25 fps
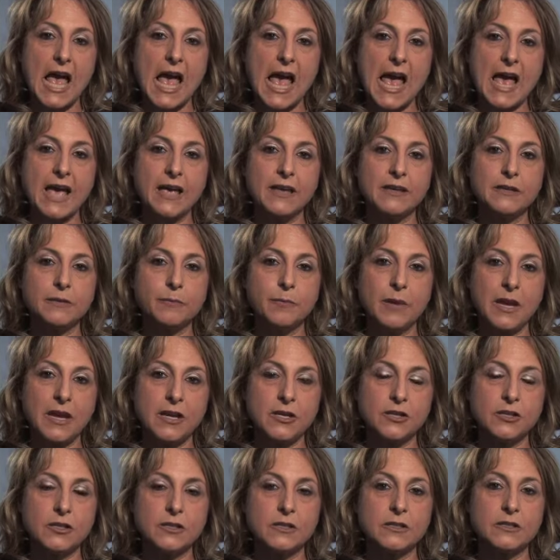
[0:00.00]
and
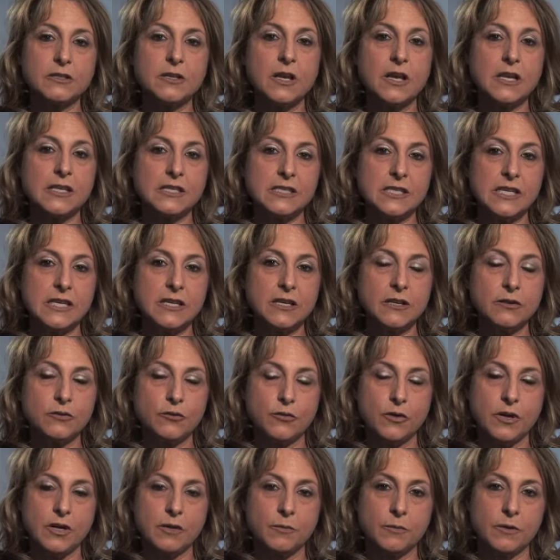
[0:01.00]
patients seeking
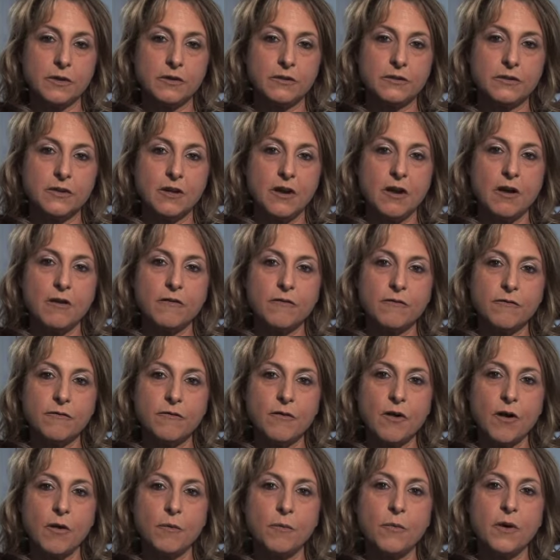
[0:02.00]
treatment
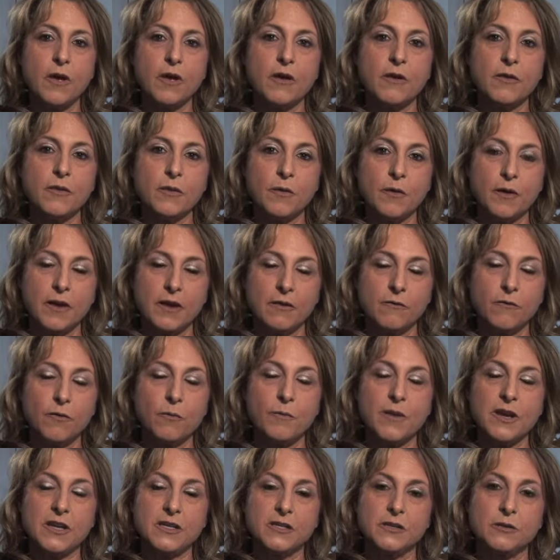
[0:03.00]
from the
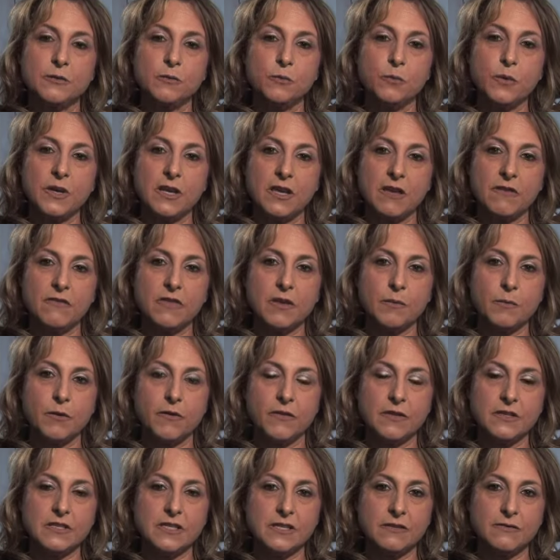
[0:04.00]
information we give them on
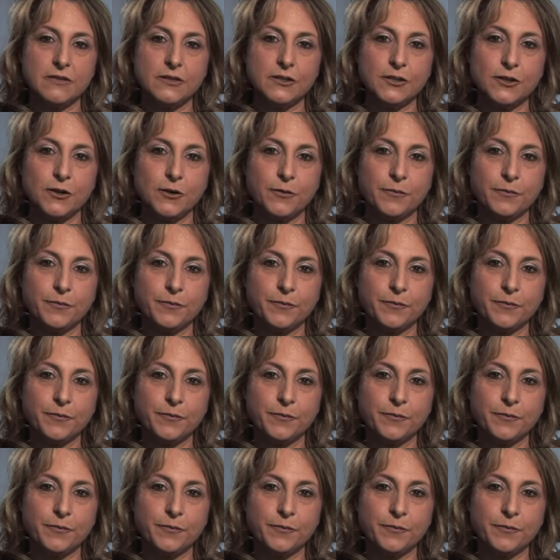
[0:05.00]
the TV show.